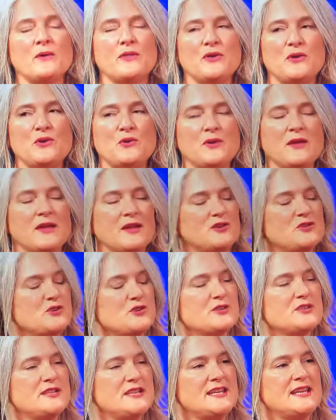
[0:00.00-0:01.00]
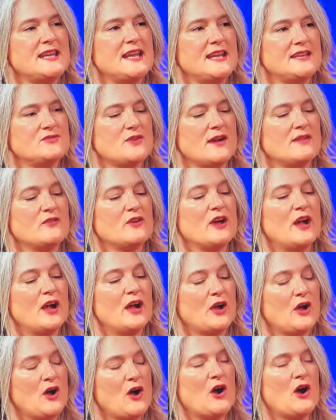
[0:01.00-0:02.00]
whether you get your teen driver a
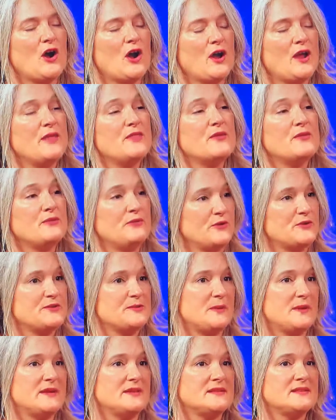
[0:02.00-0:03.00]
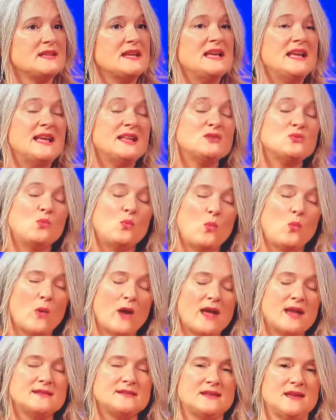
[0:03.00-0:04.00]
car in the first place. It's
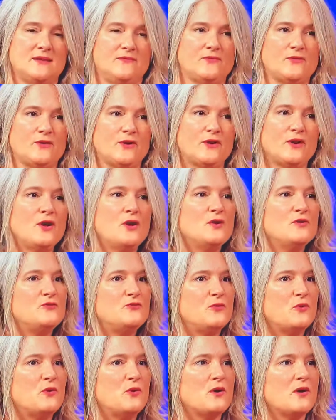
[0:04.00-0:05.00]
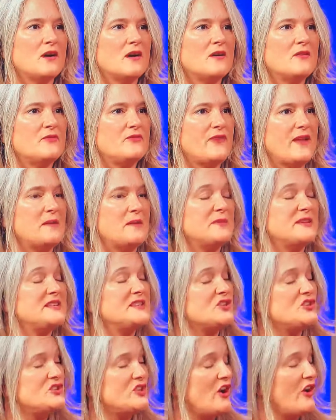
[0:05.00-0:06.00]
way safer for families to
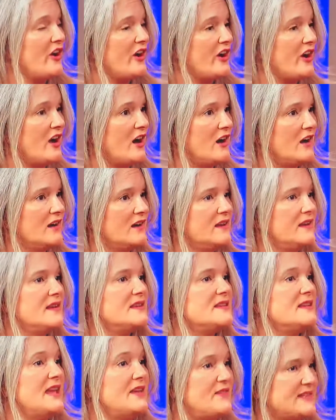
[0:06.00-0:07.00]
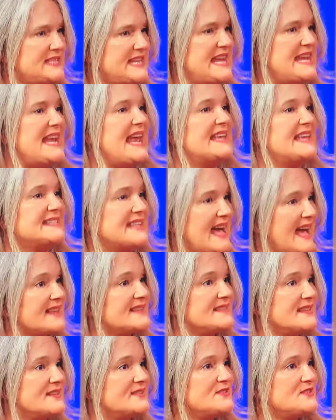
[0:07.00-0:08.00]
share a car. If a teen has
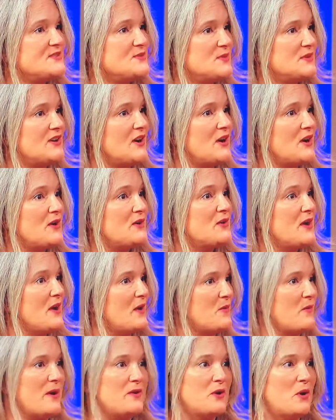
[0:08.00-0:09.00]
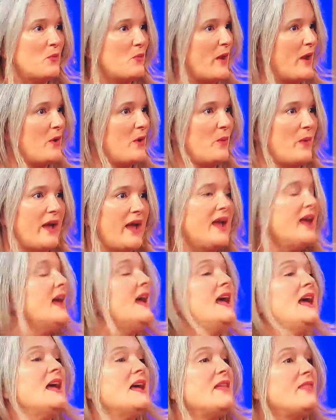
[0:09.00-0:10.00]
access to a car right away,
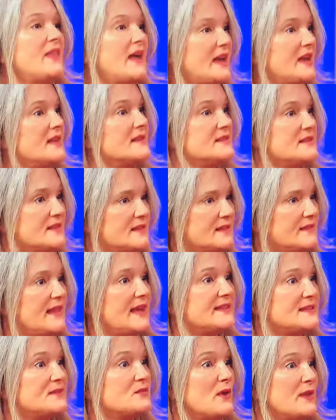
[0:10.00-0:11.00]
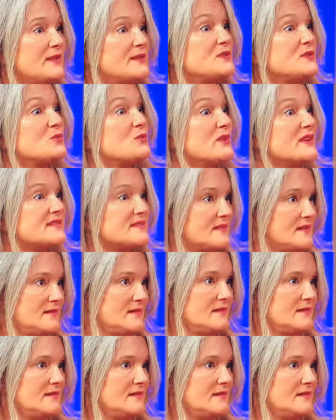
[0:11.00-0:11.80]
that's a risk.